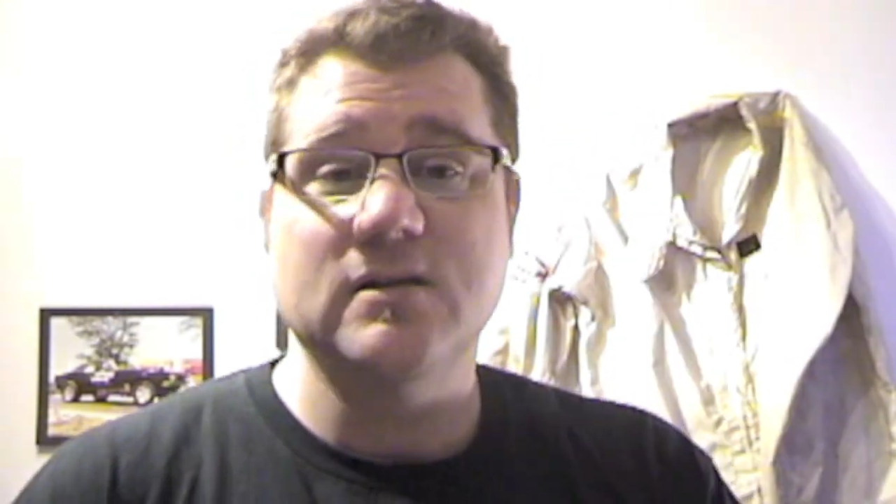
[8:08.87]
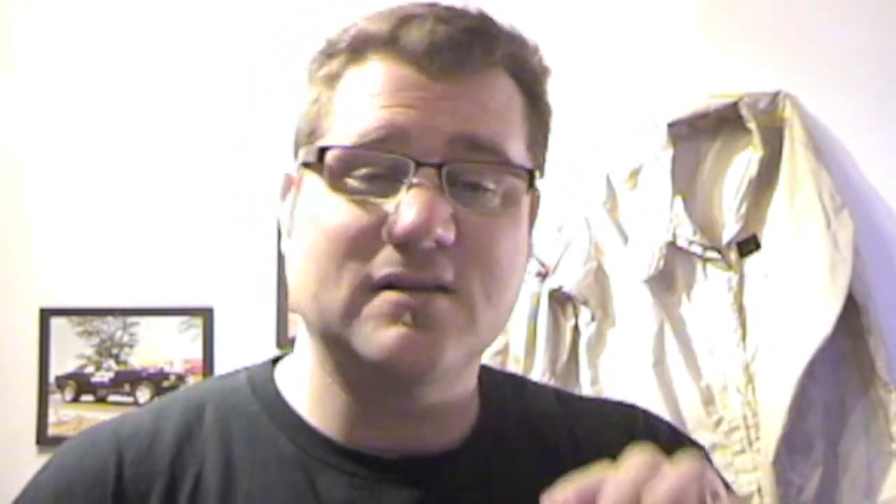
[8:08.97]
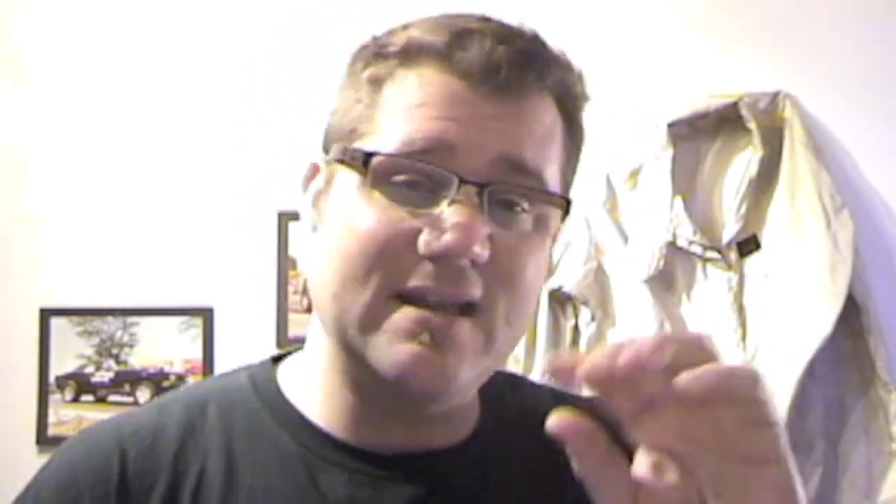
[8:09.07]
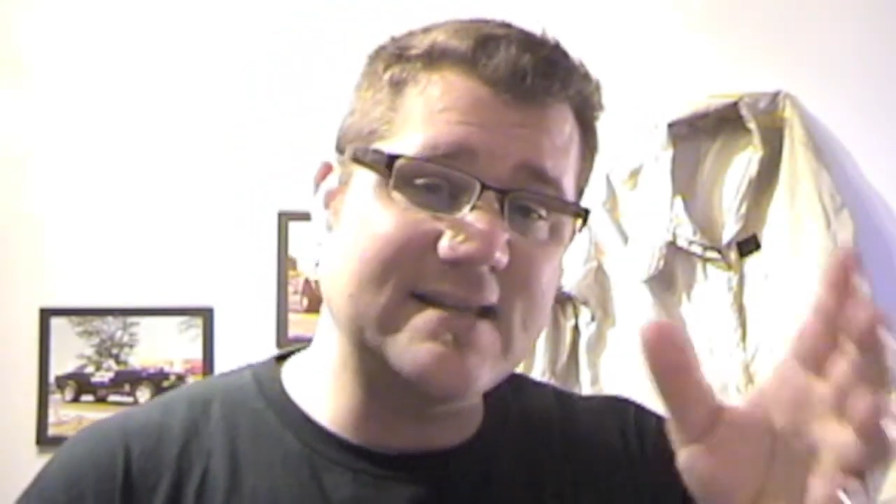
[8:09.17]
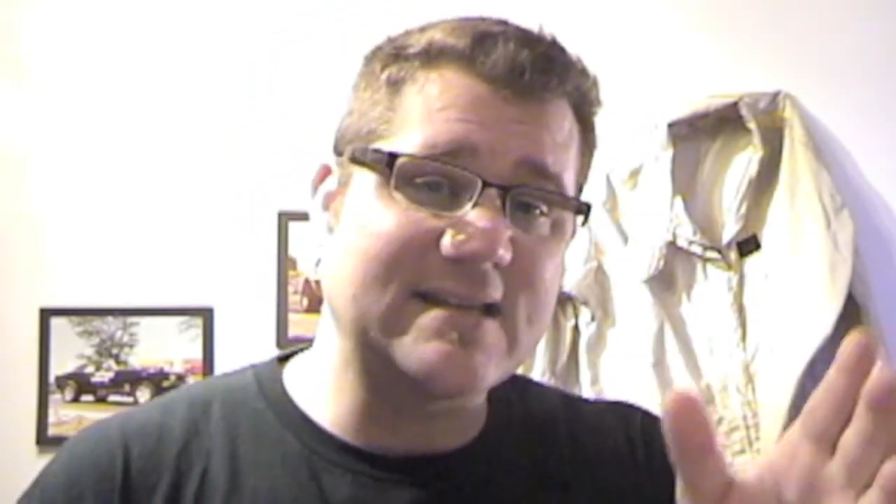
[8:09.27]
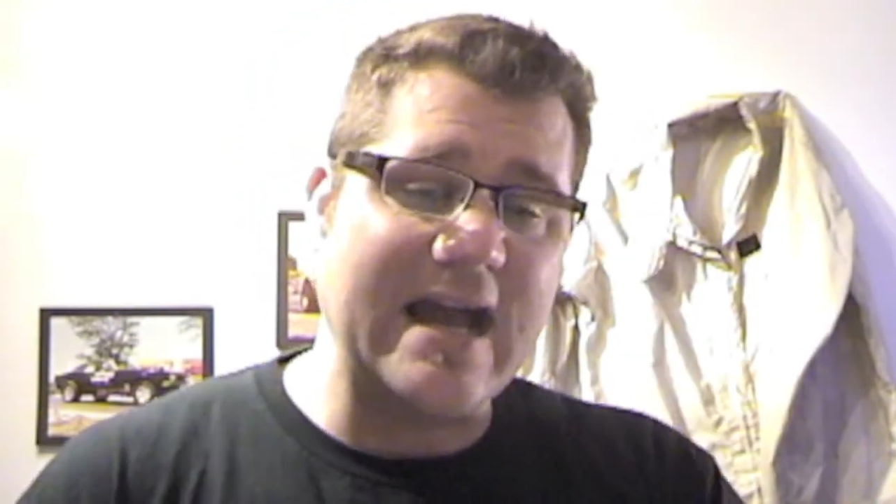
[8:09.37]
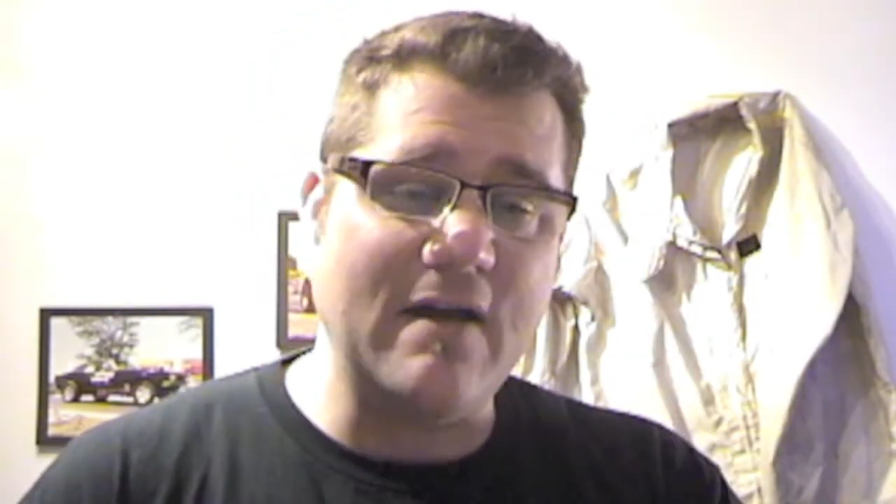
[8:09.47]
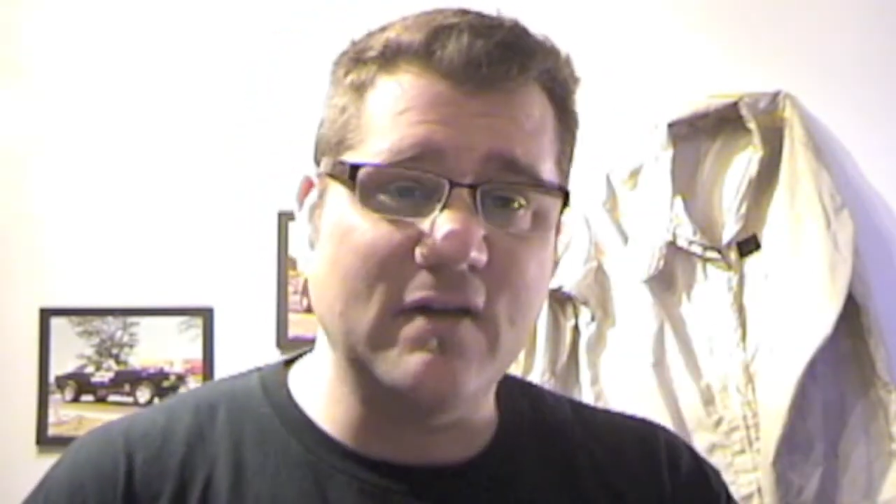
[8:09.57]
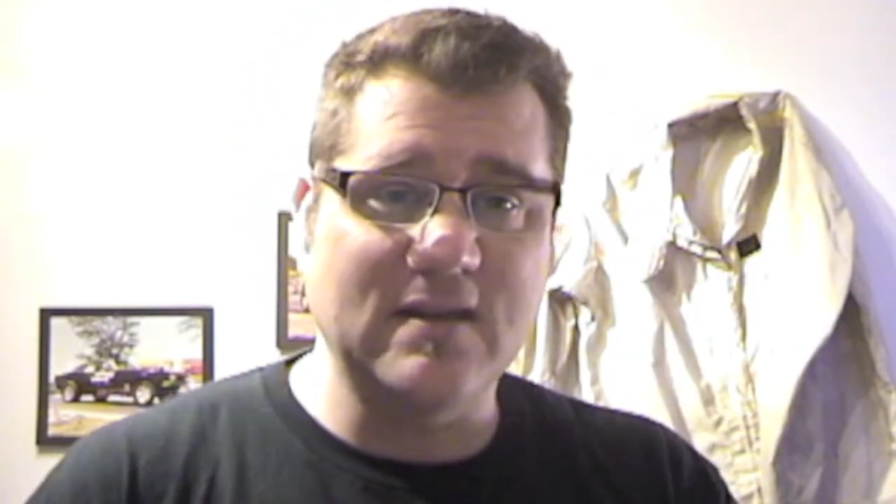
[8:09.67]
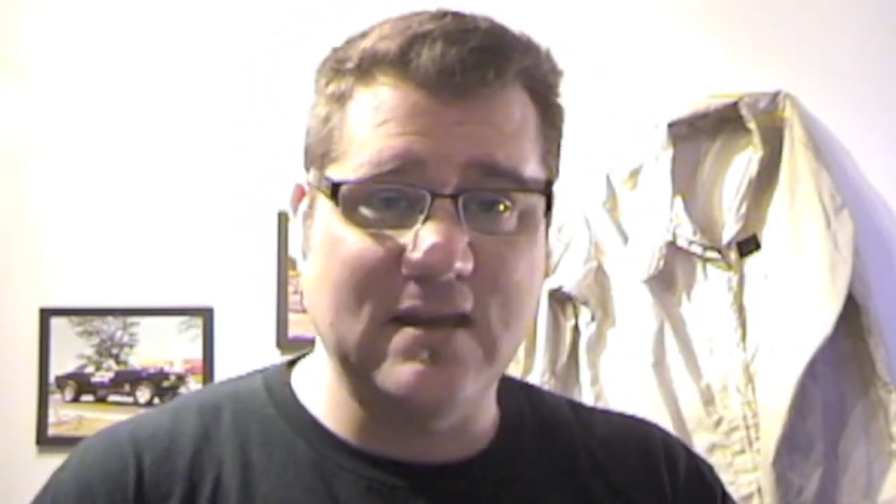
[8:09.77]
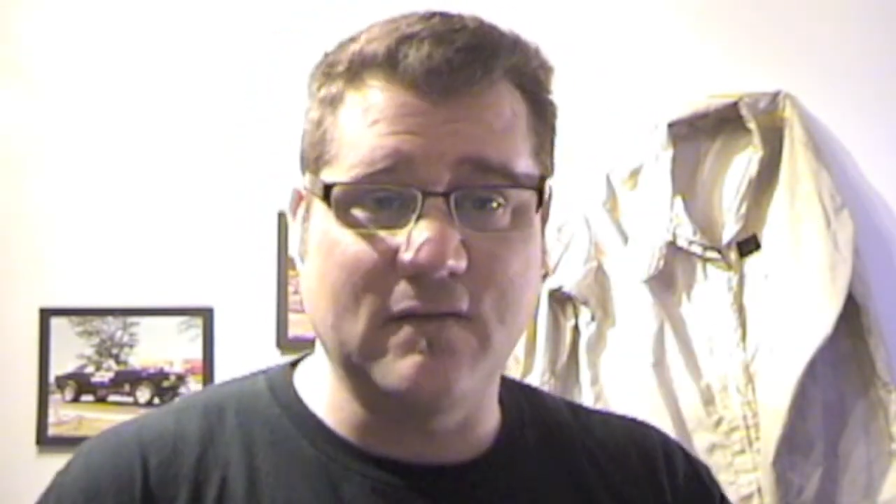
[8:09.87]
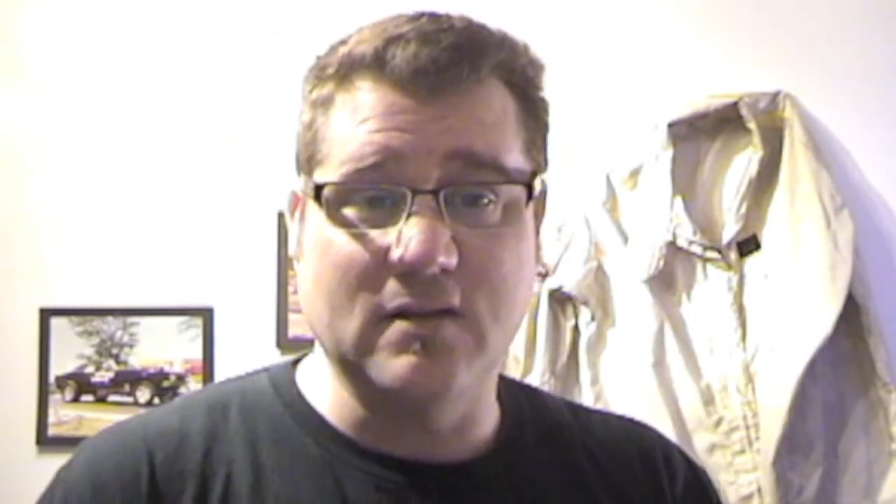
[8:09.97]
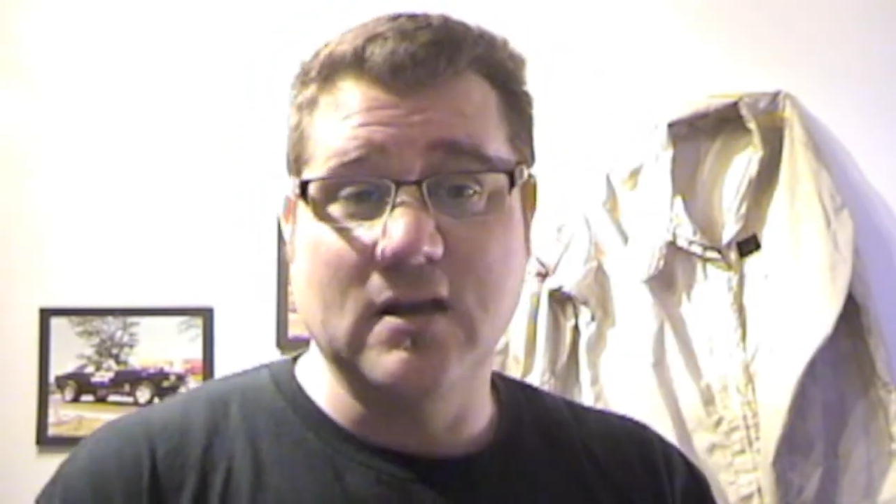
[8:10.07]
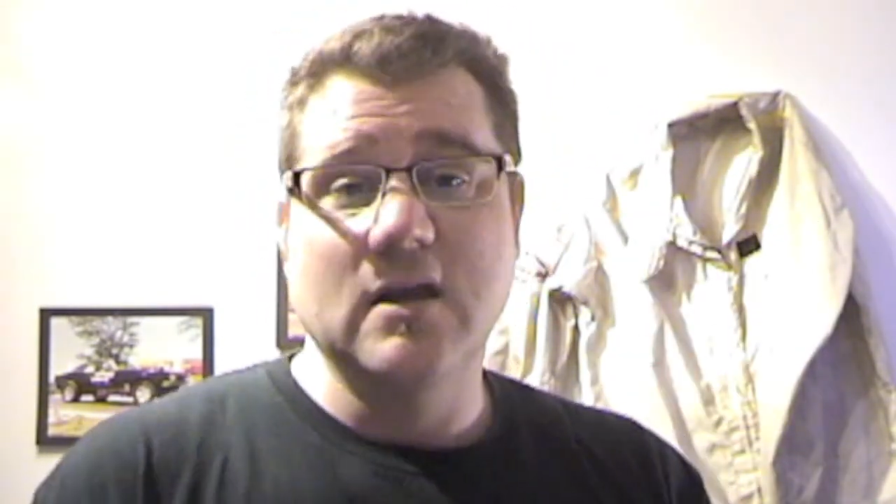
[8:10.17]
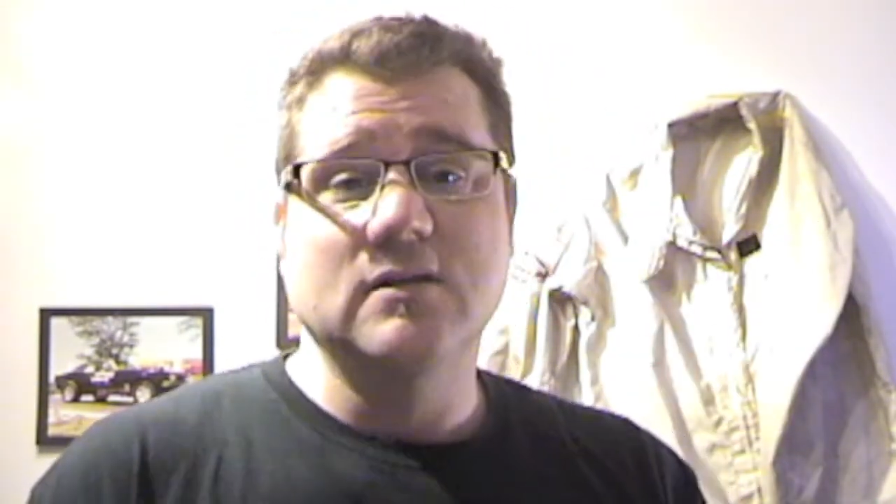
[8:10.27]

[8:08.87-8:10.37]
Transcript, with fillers: So that's kind of a given.